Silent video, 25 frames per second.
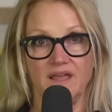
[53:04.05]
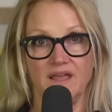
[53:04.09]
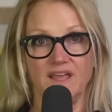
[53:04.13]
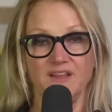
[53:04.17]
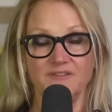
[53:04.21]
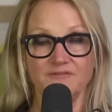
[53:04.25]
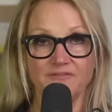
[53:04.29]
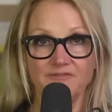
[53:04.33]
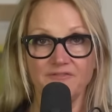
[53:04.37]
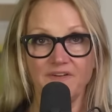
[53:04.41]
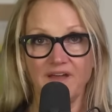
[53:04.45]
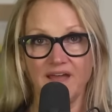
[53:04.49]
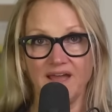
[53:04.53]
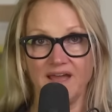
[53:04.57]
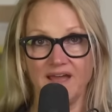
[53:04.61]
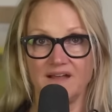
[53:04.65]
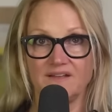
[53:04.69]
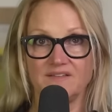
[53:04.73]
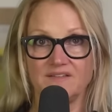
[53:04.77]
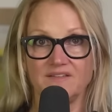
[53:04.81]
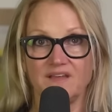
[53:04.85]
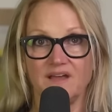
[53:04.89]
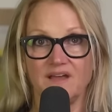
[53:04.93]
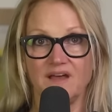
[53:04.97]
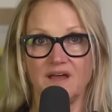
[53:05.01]
In
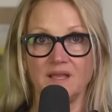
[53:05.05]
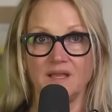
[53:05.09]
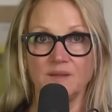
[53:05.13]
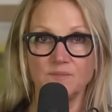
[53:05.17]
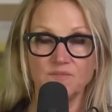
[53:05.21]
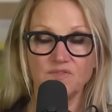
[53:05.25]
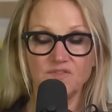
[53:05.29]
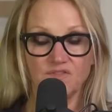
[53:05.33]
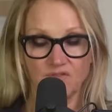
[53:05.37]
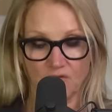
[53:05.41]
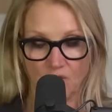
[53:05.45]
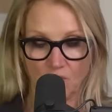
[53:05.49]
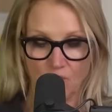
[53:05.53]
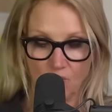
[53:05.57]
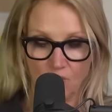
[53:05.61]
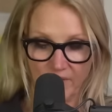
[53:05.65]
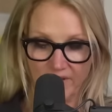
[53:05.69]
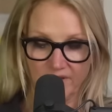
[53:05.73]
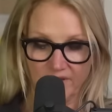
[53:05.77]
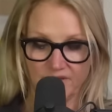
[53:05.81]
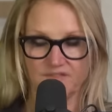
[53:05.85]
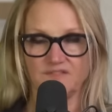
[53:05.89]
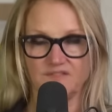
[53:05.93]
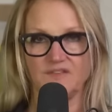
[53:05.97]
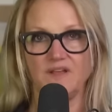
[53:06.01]
fact, I am so
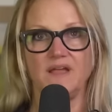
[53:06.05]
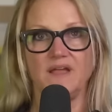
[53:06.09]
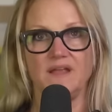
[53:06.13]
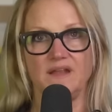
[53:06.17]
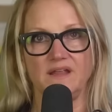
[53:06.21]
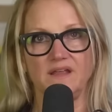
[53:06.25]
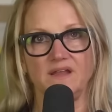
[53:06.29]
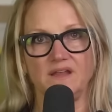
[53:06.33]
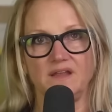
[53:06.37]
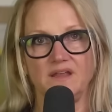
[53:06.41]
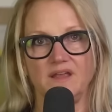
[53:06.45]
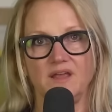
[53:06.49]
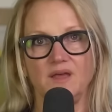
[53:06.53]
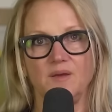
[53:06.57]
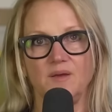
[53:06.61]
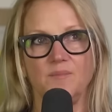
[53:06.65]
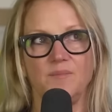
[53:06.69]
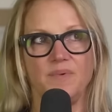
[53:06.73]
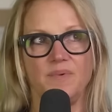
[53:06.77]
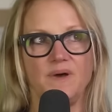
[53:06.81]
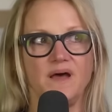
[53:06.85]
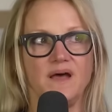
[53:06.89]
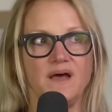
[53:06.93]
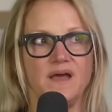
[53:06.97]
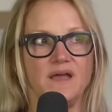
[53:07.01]
excited
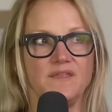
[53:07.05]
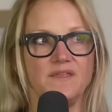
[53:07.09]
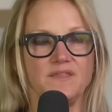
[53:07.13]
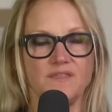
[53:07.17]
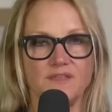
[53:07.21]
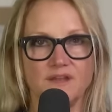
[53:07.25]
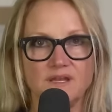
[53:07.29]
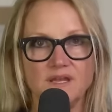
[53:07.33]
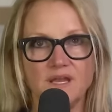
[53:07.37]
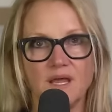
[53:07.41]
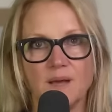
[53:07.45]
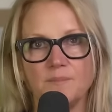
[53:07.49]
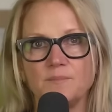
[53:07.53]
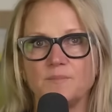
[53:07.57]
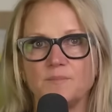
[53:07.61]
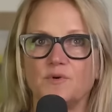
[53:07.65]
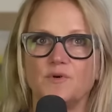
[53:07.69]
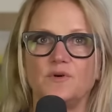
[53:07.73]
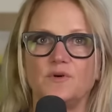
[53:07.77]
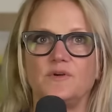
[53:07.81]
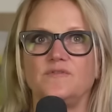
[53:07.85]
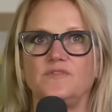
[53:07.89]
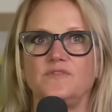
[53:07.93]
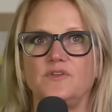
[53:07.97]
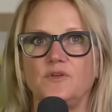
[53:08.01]
by the
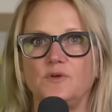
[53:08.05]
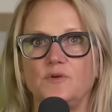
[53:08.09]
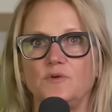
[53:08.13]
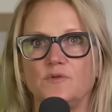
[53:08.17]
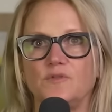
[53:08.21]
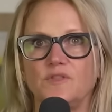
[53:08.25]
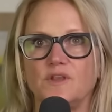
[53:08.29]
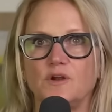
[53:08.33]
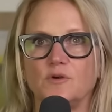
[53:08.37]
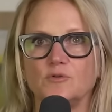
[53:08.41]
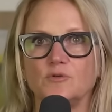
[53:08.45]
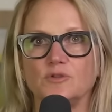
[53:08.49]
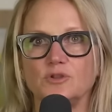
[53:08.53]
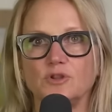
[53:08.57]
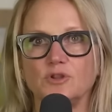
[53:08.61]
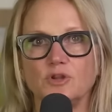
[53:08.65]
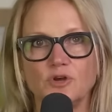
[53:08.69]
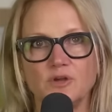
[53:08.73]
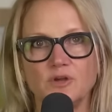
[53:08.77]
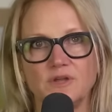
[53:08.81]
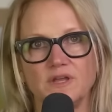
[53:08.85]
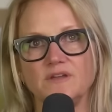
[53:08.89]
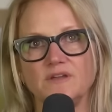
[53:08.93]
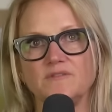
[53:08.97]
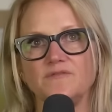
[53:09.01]
number of you that are
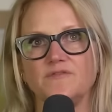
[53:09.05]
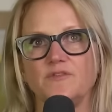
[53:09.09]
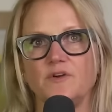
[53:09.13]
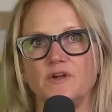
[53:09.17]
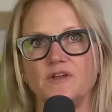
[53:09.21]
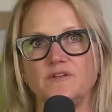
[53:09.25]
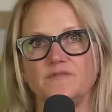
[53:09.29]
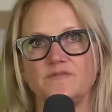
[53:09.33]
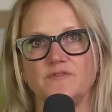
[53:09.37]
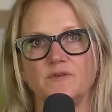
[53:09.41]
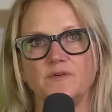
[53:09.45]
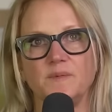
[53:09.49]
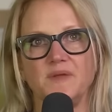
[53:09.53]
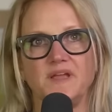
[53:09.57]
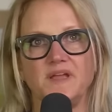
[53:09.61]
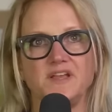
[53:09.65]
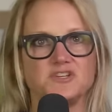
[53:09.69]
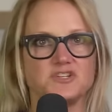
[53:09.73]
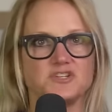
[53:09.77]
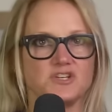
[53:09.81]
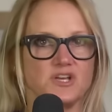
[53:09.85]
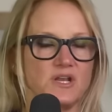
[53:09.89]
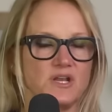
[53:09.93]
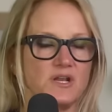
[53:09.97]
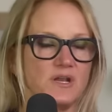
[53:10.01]
looking for
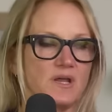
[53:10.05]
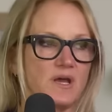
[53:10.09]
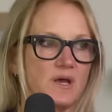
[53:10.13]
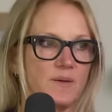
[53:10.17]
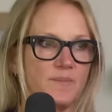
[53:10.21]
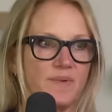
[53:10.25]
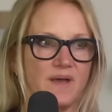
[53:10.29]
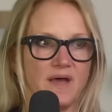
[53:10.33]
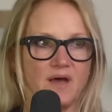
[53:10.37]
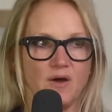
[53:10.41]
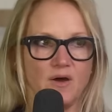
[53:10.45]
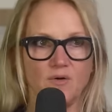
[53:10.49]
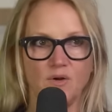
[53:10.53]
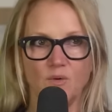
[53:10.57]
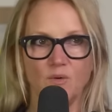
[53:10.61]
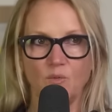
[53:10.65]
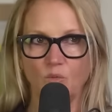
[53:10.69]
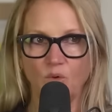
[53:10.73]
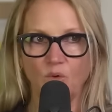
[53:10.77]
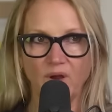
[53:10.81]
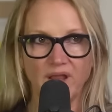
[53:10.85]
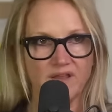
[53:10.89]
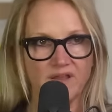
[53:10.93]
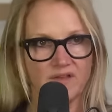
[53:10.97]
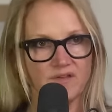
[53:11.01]
information about
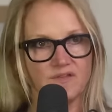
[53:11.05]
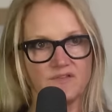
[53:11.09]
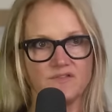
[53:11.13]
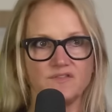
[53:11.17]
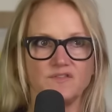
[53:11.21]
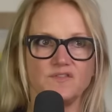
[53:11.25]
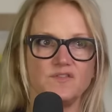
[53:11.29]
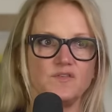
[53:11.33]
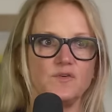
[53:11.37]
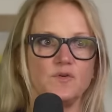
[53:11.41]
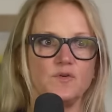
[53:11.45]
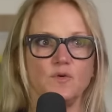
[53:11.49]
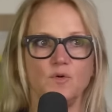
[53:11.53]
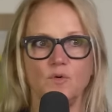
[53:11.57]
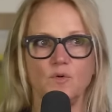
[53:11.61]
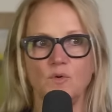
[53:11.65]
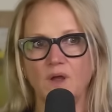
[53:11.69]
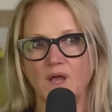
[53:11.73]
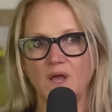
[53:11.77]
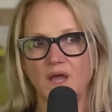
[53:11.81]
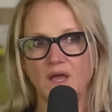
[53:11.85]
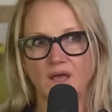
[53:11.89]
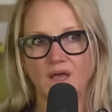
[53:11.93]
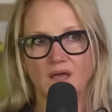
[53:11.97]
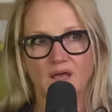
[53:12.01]
ways
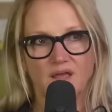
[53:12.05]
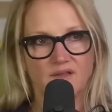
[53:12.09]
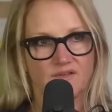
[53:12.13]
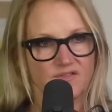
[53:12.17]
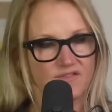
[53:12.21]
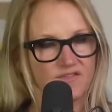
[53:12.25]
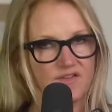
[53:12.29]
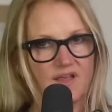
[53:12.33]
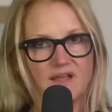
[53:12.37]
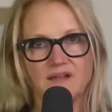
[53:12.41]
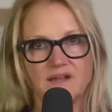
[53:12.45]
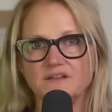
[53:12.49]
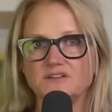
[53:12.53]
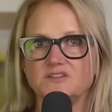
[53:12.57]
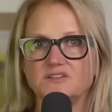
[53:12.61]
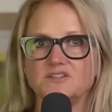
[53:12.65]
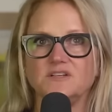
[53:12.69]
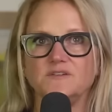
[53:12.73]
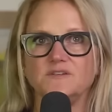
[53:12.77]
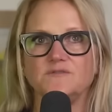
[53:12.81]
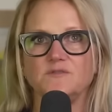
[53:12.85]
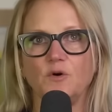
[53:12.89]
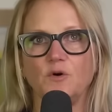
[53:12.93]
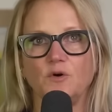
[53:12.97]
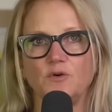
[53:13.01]
to set and
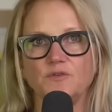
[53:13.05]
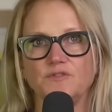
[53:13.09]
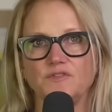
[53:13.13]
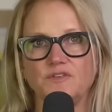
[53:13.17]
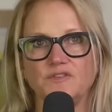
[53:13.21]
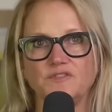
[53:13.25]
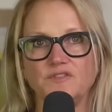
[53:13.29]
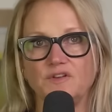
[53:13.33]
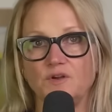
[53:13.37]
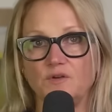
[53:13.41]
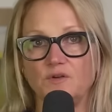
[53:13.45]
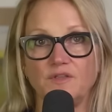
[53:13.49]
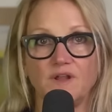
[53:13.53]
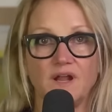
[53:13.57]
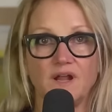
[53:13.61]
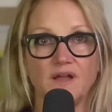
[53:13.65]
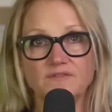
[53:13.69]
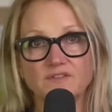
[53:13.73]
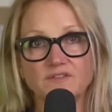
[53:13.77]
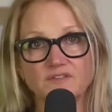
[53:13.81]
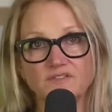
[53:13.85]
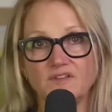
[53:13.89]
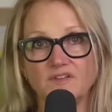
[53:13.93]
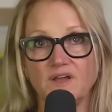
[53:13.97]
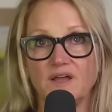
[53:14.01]
achieve goals this year that
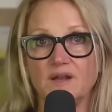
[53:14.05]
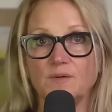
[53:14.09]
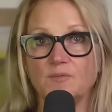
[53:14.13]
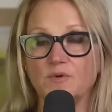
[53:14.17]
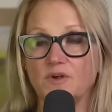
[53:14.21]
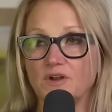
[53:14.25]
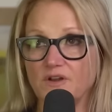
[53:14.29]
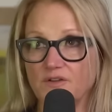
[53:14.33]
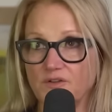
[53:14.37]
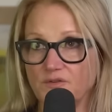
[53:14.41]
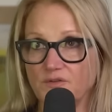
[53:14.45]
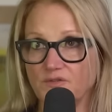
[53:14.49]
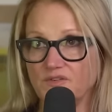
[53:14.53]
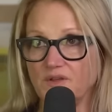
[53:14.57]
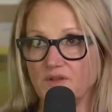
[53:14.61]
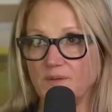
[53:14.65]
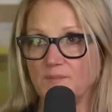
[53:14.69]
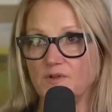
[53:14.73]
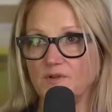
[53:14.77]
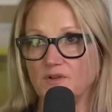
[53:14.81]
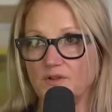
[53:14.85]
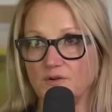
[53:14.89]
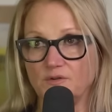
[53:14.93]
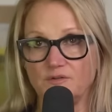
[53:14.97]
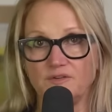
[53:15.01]
I've decided we're going to do
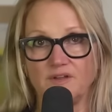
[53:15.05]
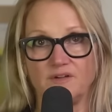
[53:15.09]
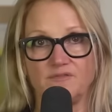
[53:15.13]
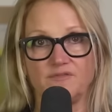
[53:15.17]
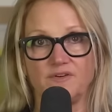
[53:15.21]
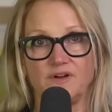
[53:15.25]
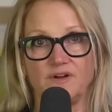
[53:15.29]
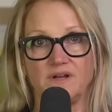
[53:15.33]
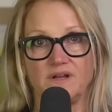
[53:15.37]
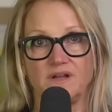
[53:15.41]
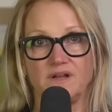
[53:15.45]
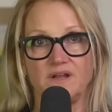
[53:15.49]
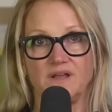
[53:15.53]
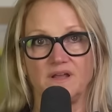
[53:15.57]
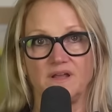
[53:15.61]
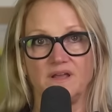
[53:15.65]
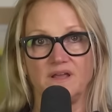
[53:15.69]
something a little different.